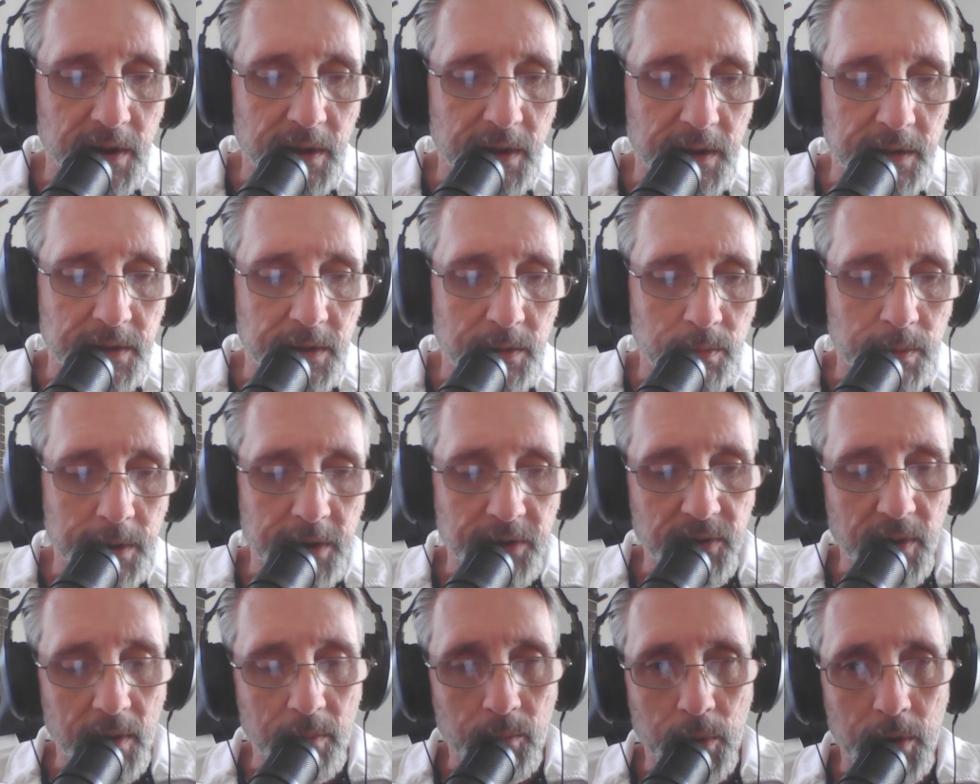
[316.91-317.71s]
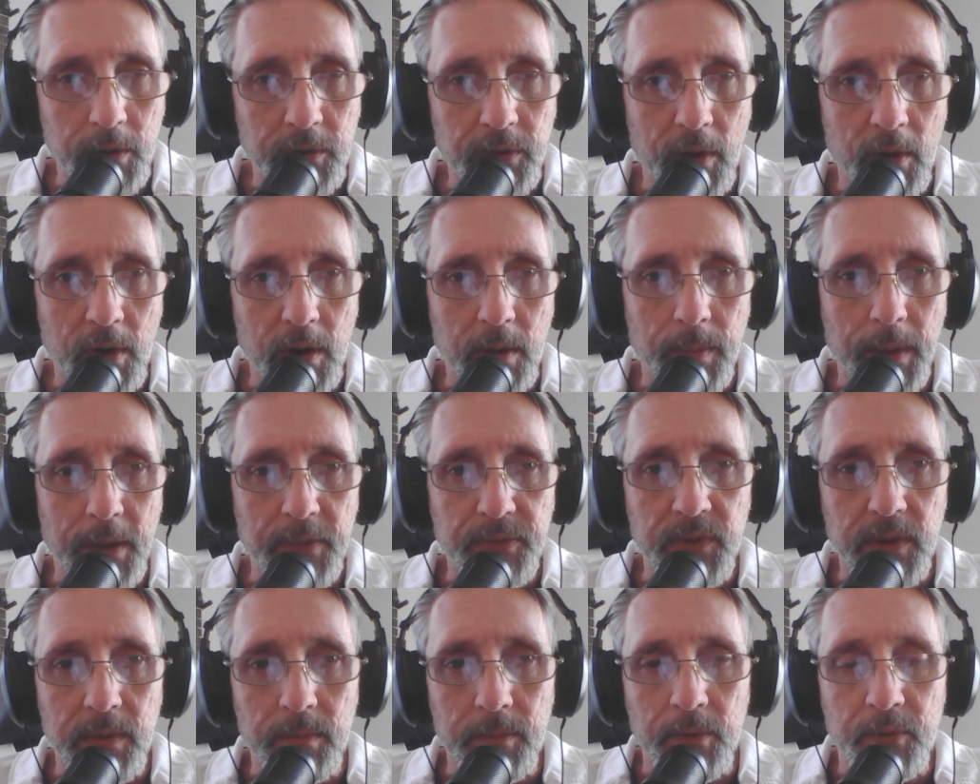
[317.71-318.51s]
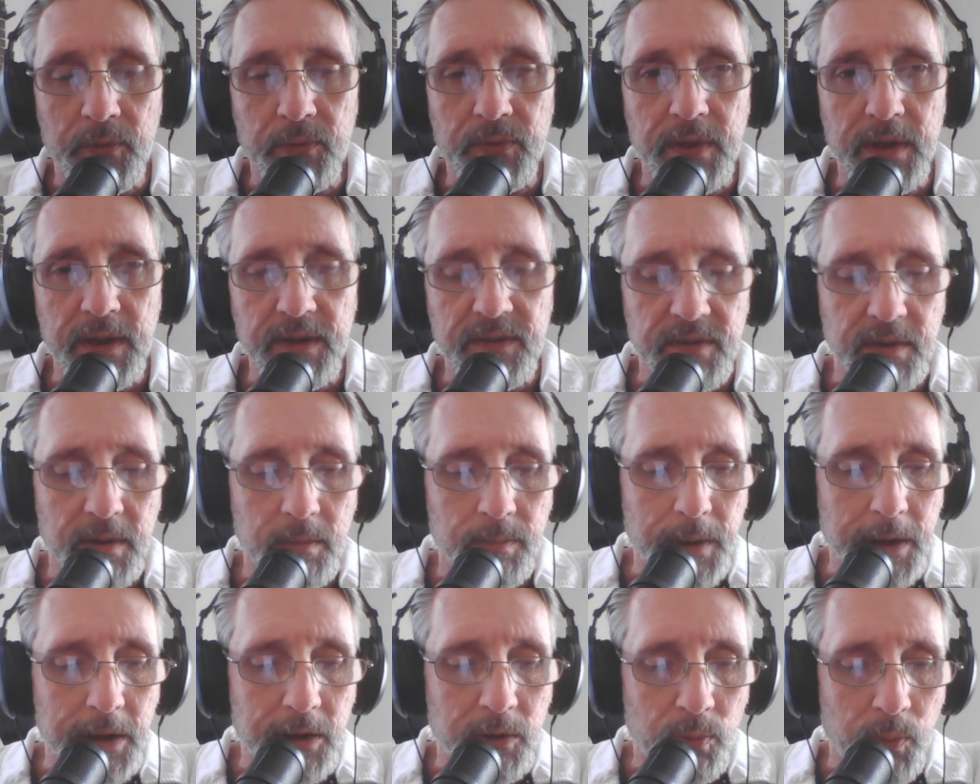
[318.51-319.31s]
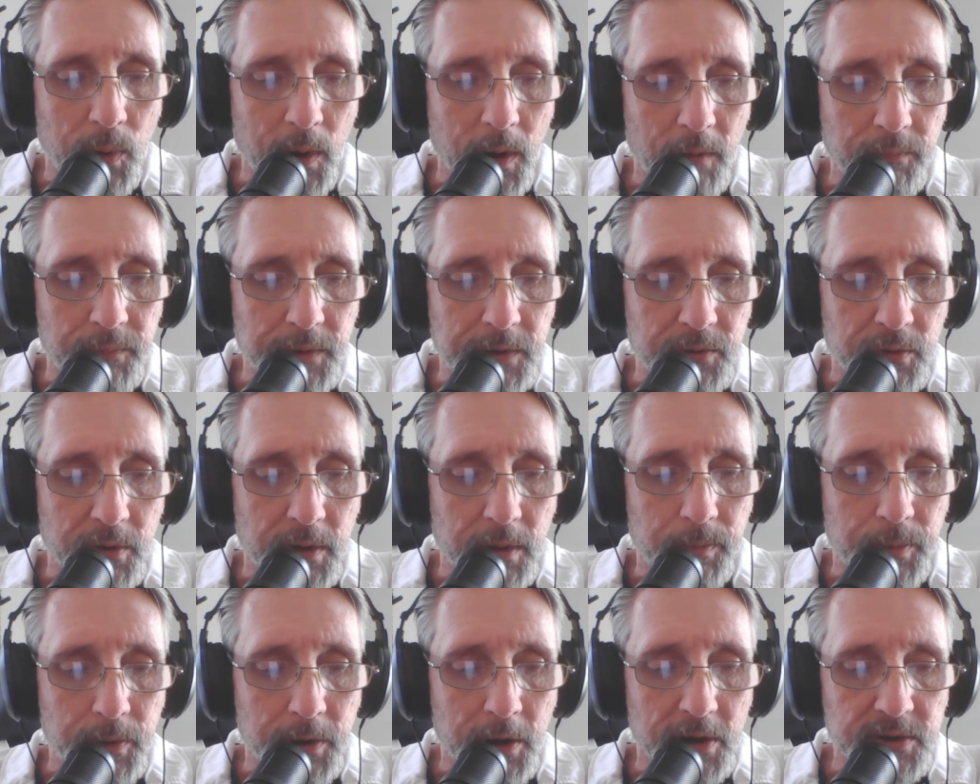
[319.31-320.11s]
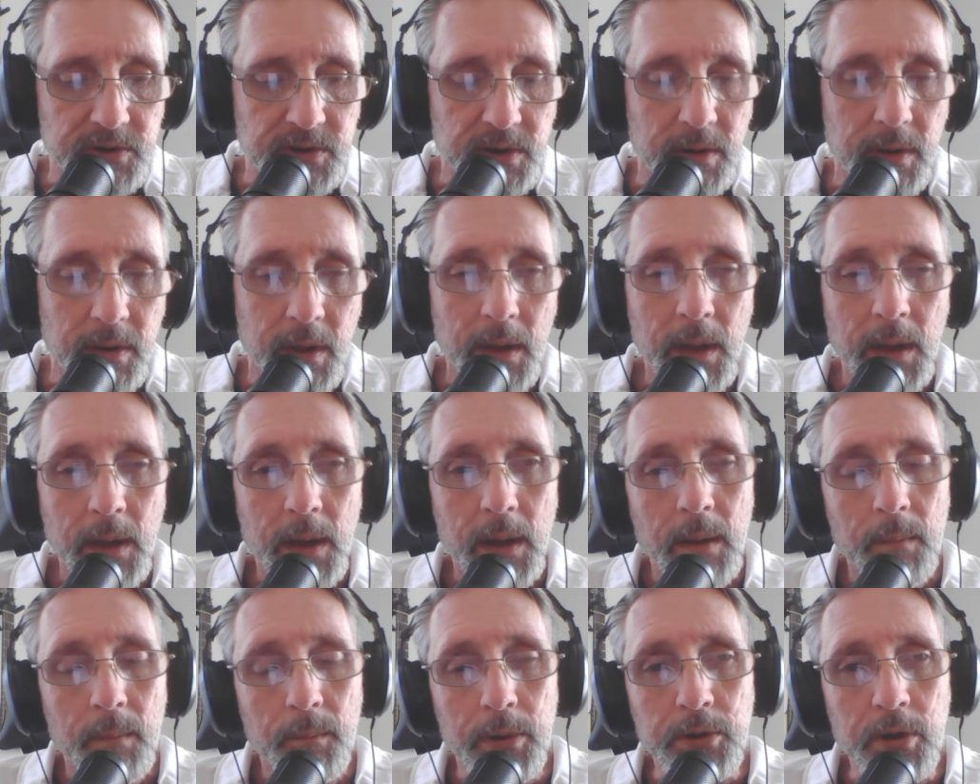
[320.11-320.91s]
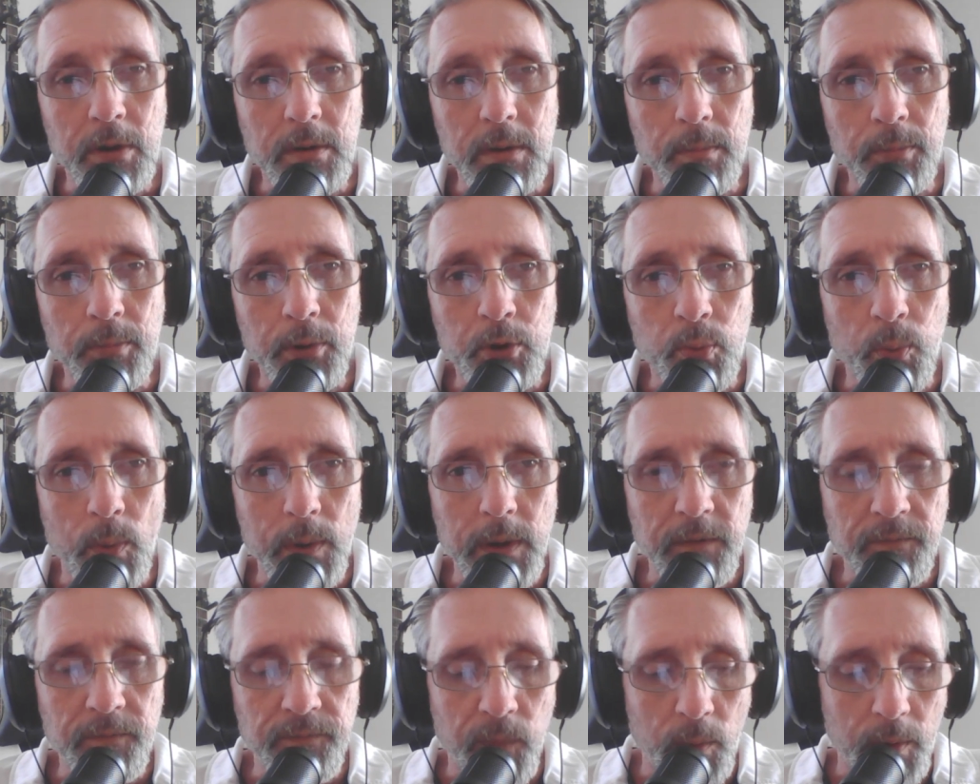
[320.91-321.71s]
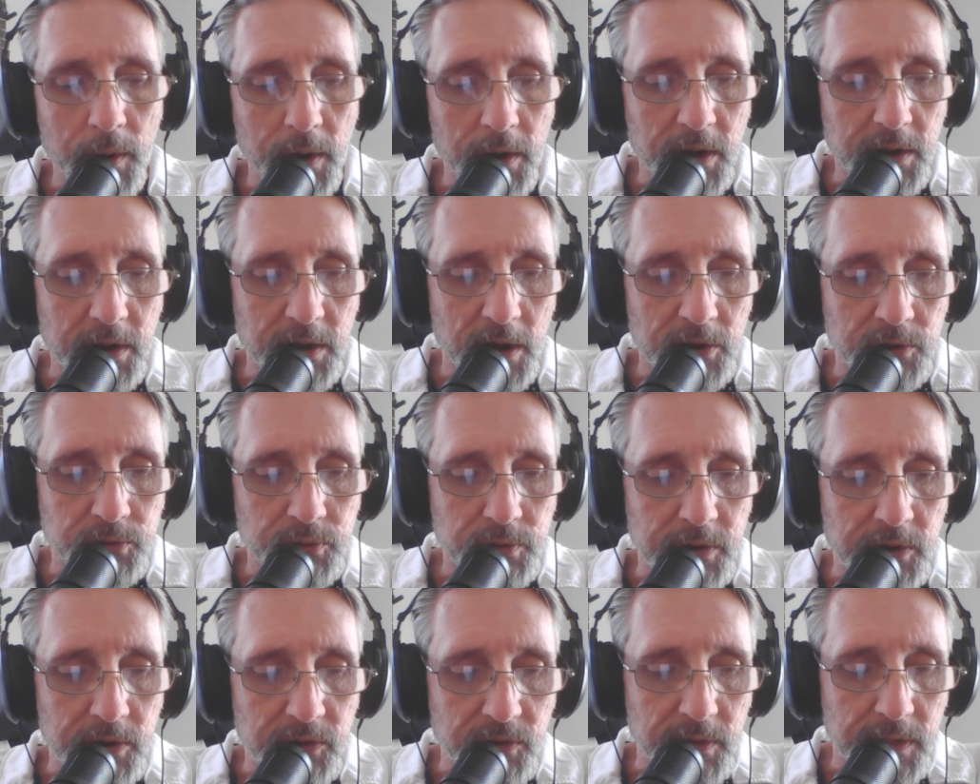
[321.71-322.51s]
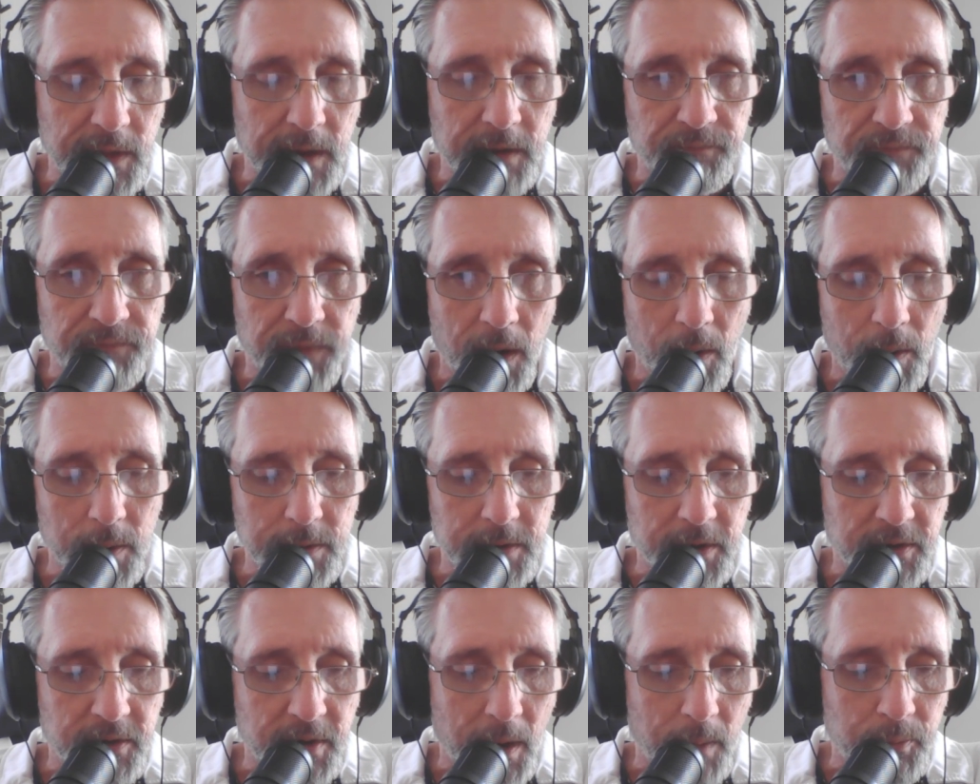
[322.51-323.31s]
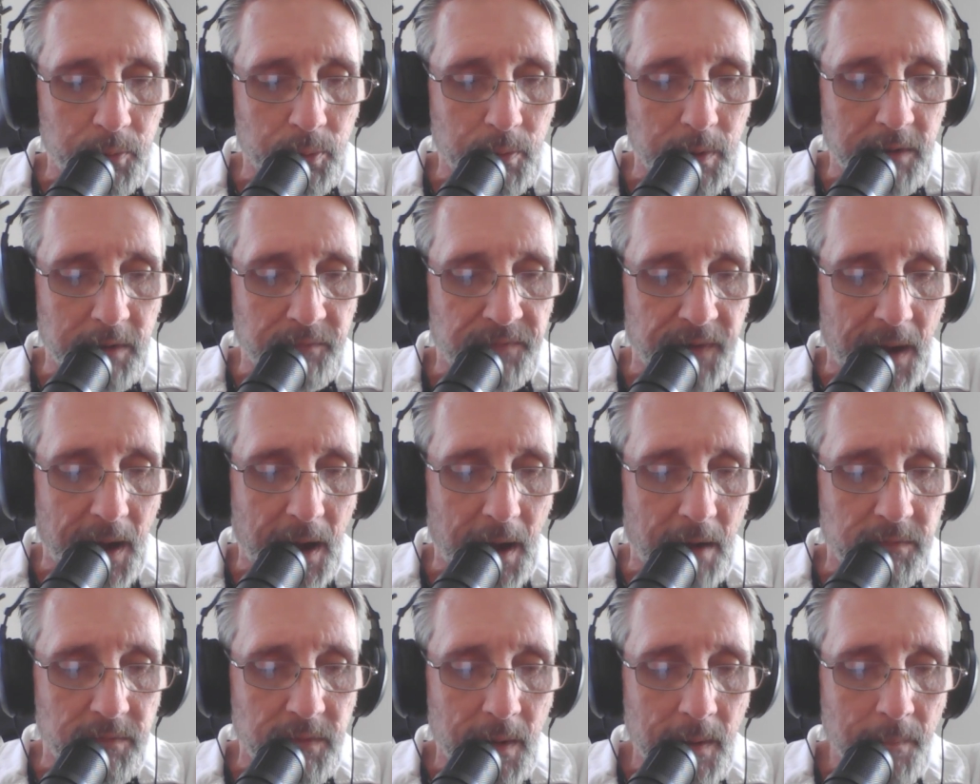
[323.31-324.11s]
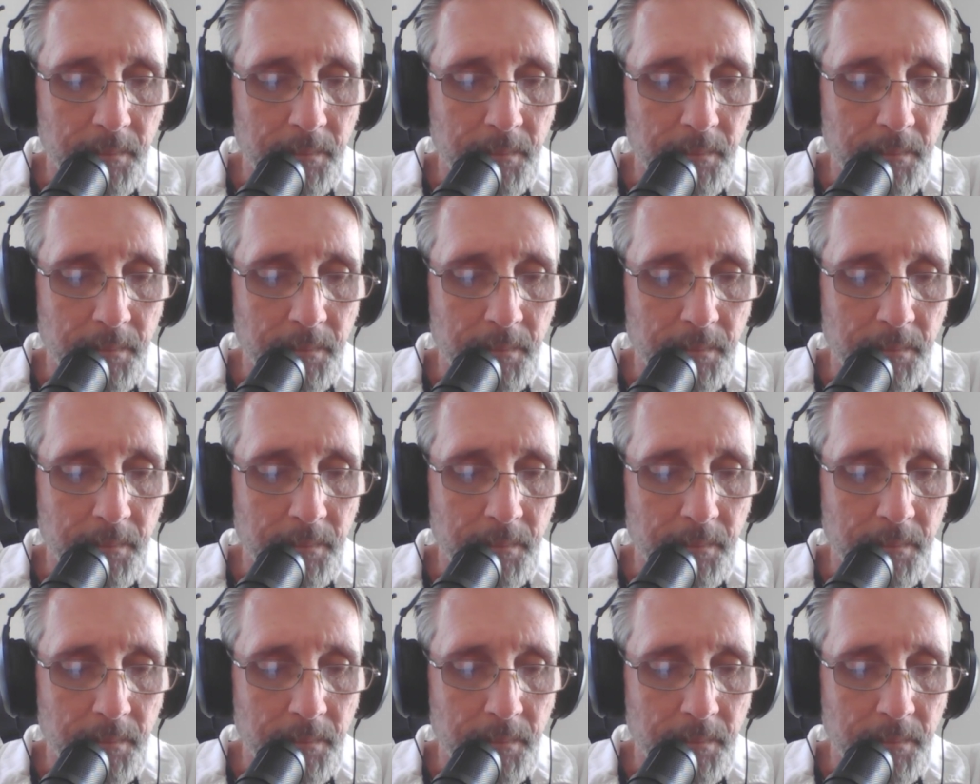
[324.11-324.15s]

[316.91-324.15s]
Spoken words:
And the reason I'm going to talk about them, they're 6th in the Big 12 returning production, but they're number 24 in the country, so they fall in the top 25.